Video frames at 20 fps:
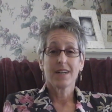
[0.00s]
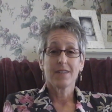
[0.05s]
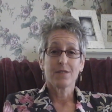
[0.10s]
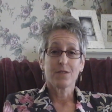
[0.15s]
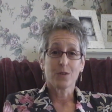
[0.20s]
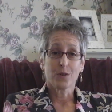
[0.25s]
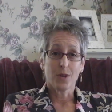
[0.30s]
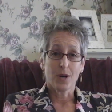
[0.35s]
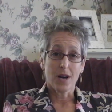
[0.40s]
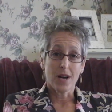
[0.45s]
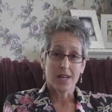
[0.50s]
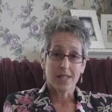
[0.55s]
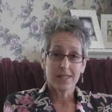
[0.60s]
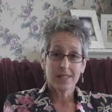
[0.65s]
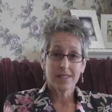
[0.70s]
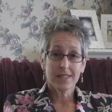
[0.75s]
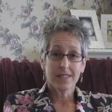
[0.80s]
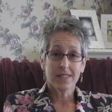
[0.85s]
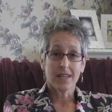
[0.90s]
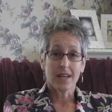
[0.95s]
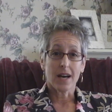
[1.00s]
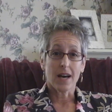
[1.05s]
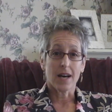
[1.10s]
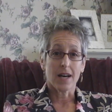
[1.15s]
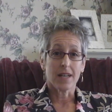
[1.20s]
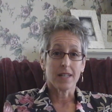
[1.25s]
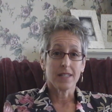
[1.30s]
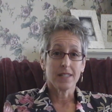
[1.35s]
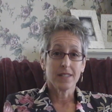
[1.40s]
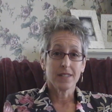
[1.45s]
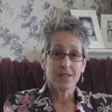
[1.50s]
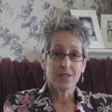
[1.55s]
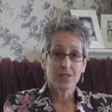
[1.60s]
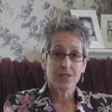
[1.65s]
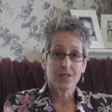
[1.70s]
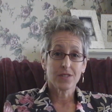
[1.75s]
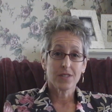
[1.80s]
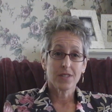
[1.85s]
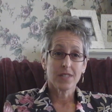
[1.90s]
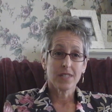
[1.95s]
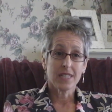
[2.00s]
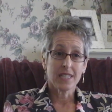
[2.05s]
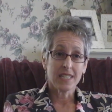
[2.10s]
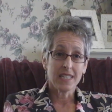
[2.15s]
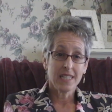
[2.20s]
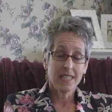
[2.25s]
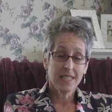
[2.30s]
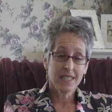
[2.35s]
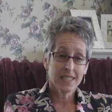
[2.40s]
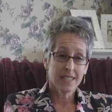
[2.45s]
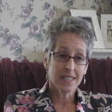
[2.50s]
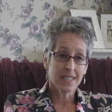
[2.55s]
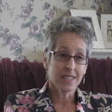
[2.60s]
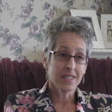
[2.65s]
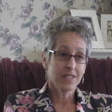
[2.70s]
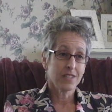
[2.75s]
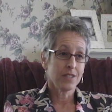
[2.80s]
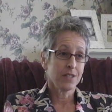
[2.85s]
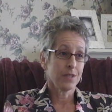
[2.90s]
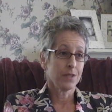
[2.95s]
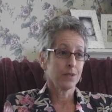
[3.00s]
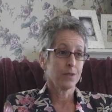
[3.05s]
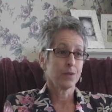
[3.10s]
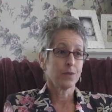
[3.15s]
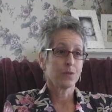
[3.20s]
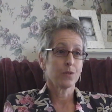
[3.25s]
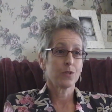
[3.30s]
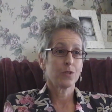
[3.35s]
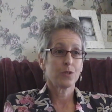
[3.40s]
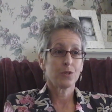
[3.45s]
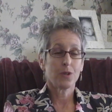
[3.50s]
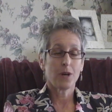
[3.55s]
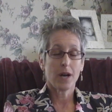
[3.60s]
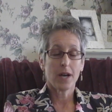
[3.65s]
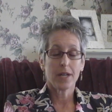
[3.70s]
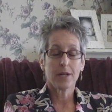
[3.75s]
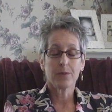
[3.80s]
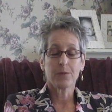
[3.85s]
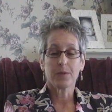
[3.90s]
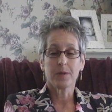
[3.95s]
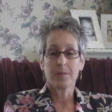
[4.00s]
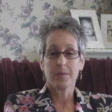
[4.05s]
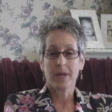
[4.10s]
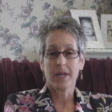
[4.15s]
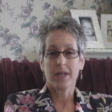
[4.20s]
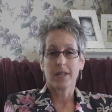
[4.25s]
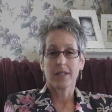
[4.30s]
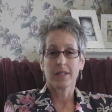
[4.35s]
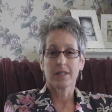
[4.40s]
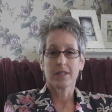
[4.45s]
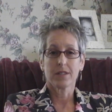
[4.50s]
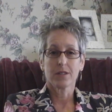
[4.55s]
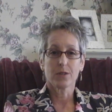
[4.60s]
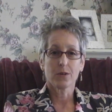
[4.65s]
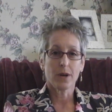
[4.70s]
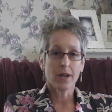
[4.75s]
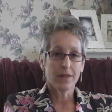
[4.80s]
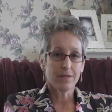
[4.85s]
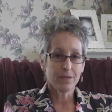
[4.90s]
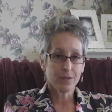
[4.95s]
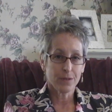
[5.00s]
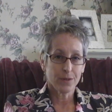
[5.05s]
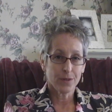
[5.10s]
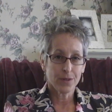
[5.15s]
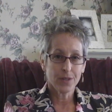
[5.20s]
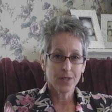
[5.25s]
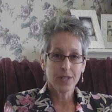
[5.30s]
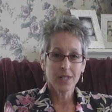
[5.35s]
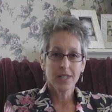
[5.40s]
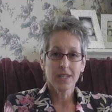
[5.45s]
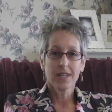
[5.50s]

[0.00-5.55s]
for us is in healing to try to remain grateful